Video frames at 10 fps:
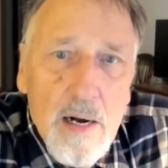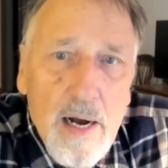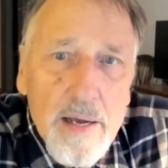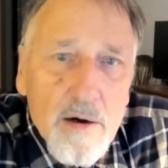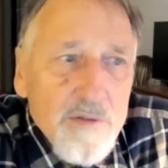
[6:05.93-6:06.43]

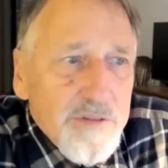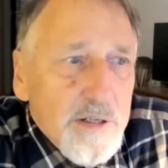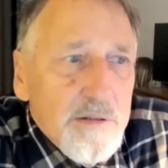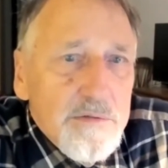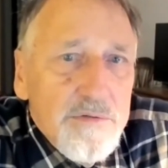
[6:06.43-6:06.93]
I
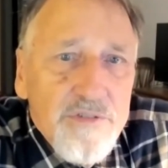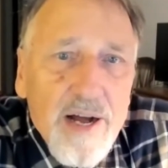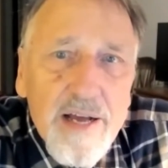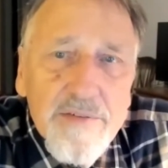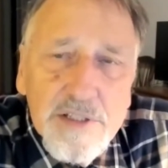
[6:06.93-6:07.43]
offer
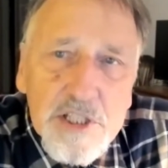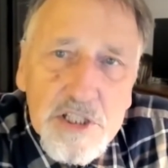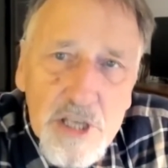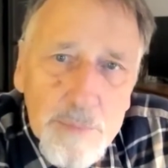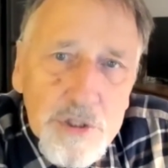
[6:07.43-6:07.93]
5
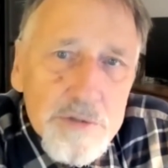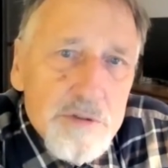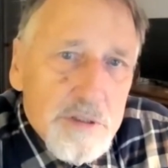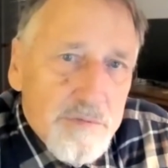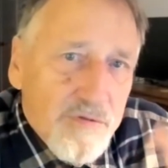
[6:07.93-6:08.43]

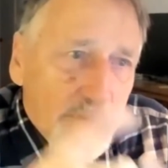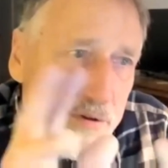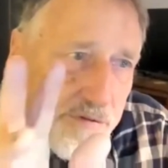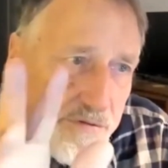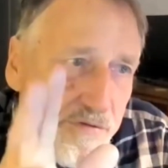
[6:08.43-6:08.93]
assumptions for
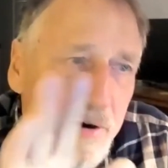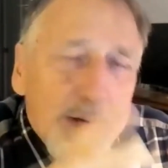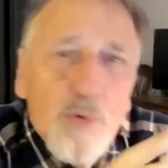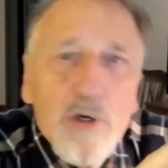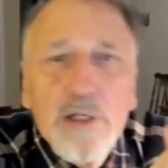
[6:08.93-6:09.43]
the
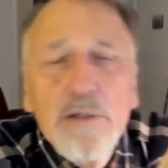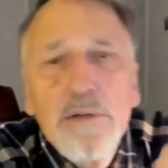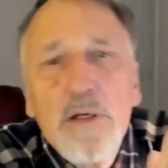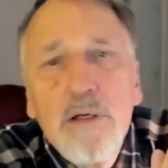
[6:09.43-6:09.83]
framework.